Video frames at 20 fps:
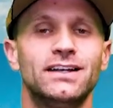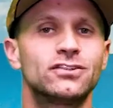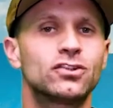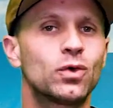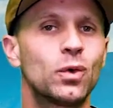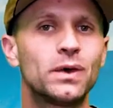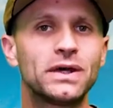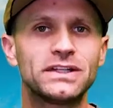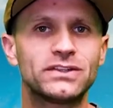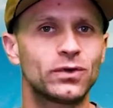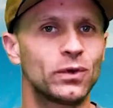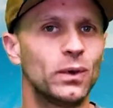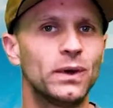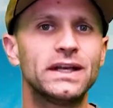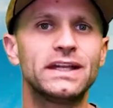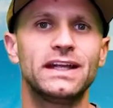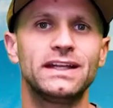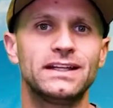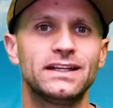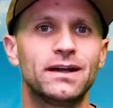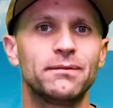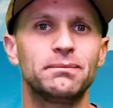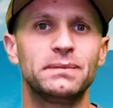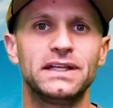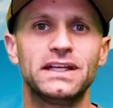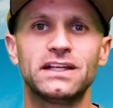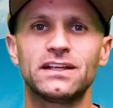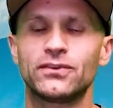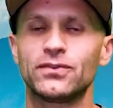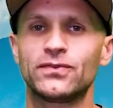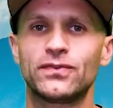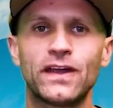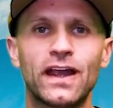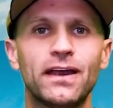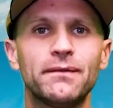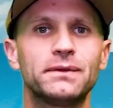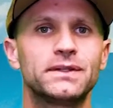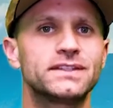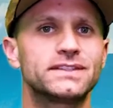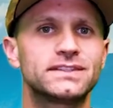2020 ended up being a
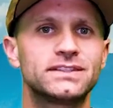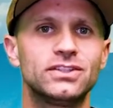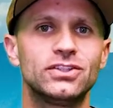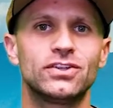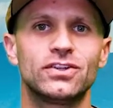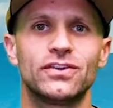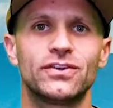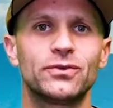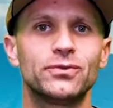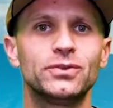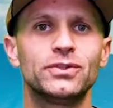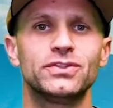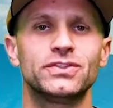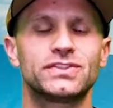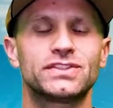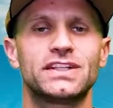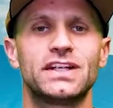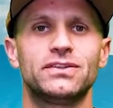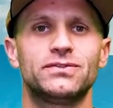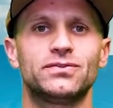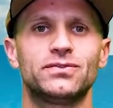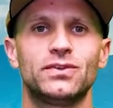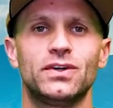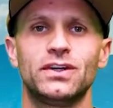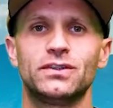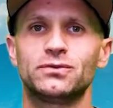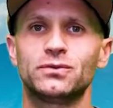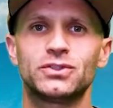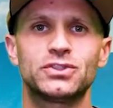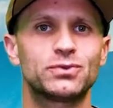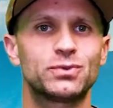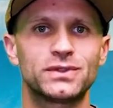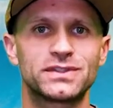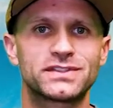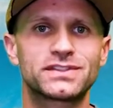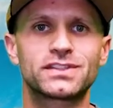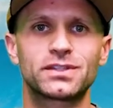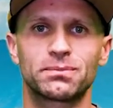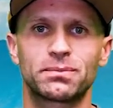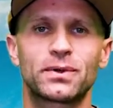fabulous year on the real estate front, which
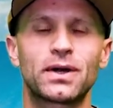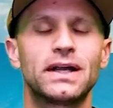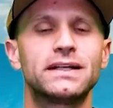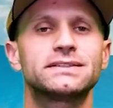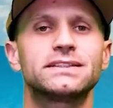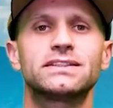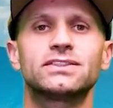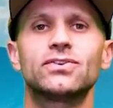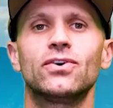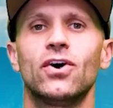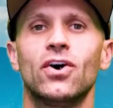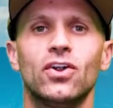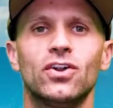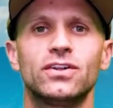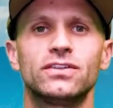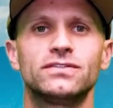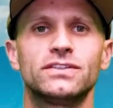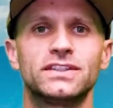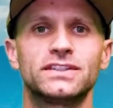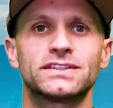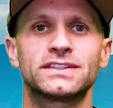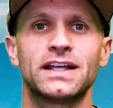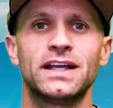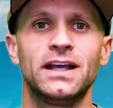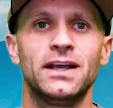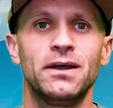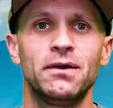was surprising to all of us.